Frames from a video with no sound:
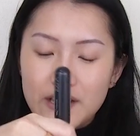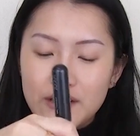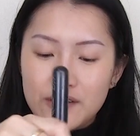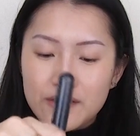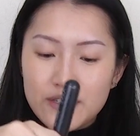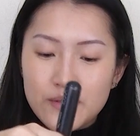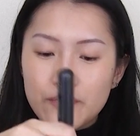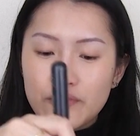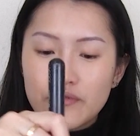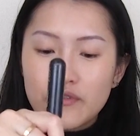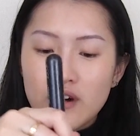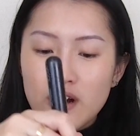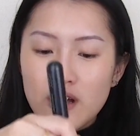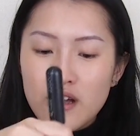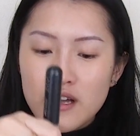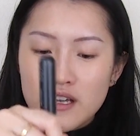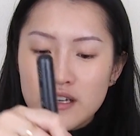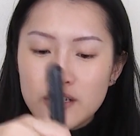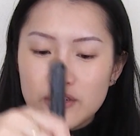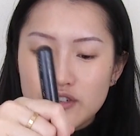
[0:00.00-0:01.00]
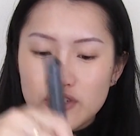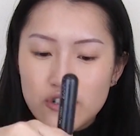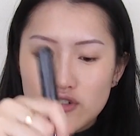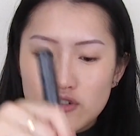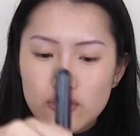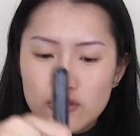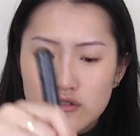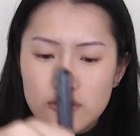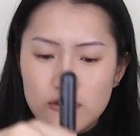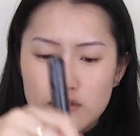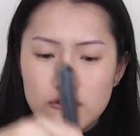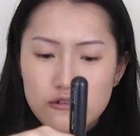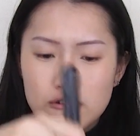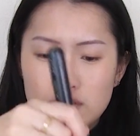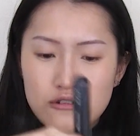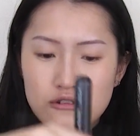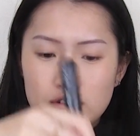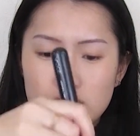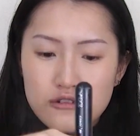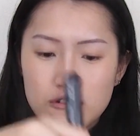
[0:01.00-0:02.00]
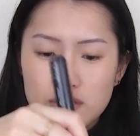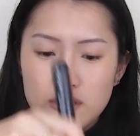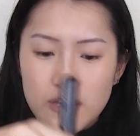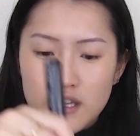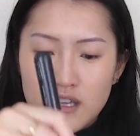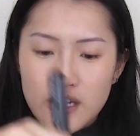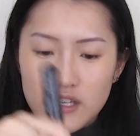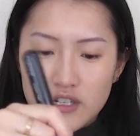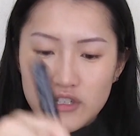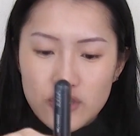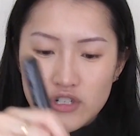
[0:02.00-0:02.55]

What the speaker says: use a brush and I